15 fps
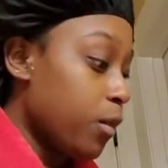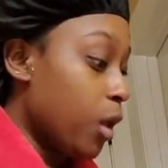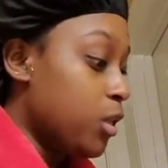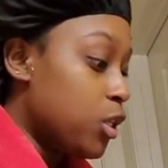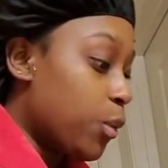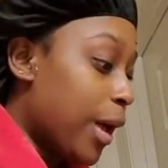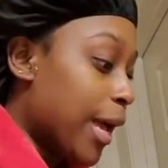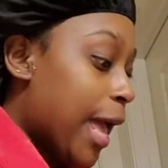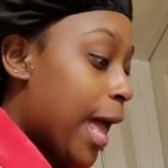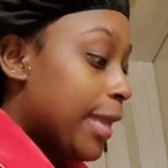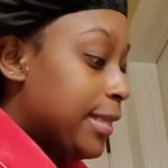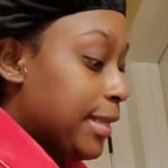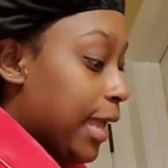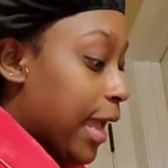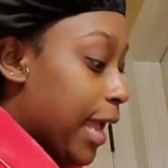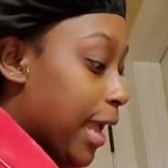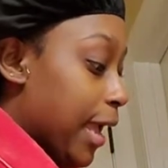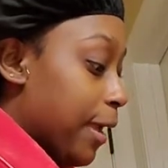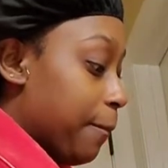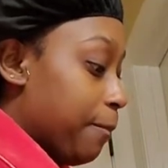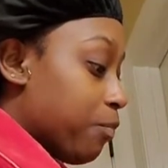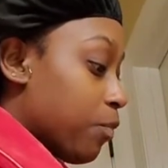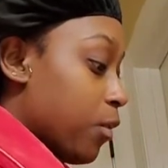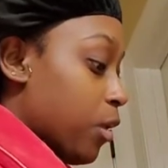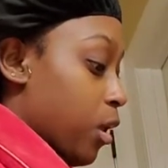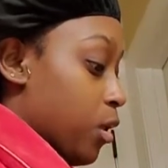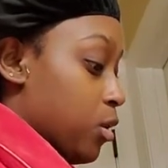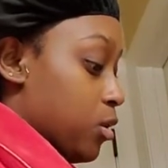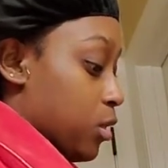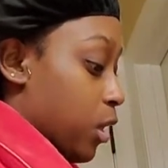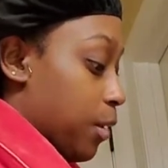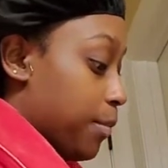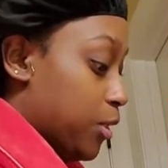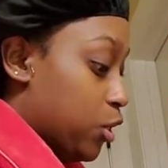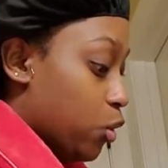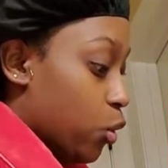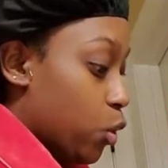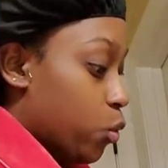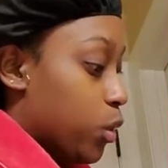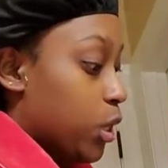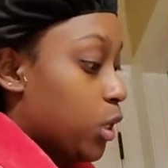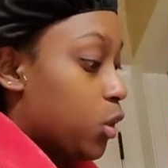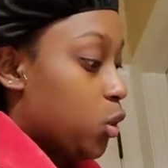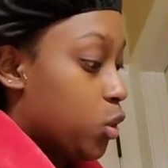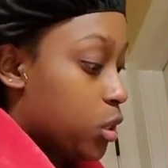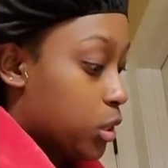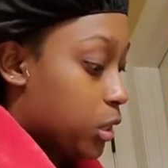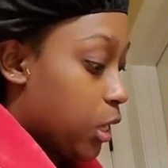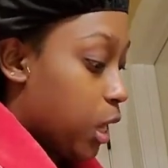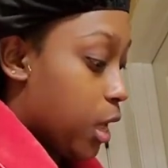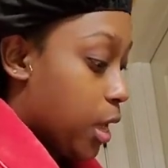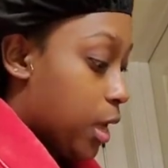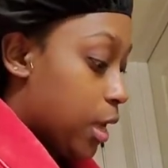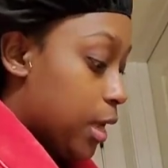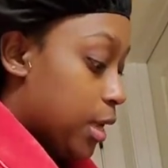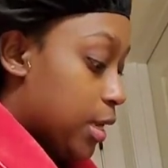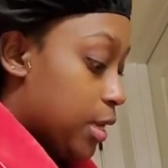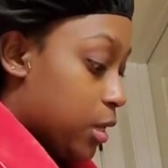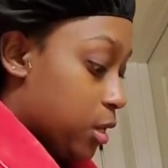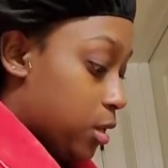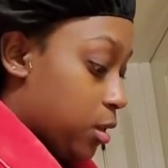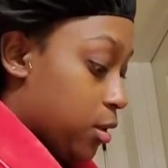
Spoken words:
So I got that. So let me show you what it looks like.